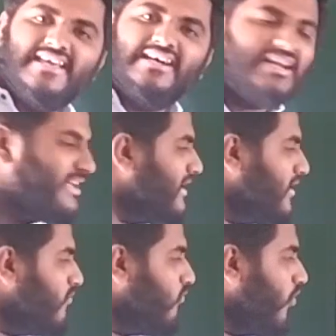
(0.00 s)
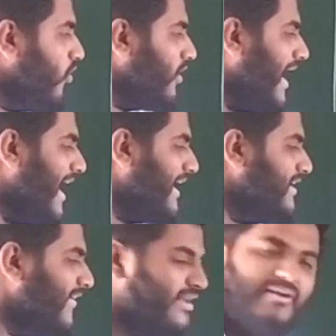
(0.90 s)
See here.
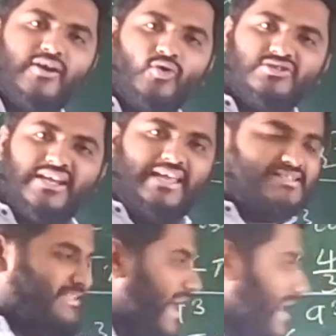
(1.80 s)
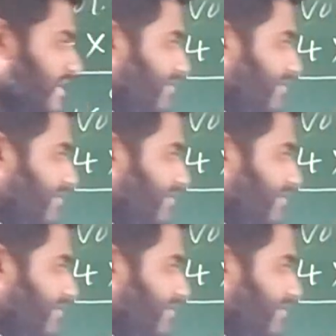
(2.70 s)
4r divided by root 3 is there.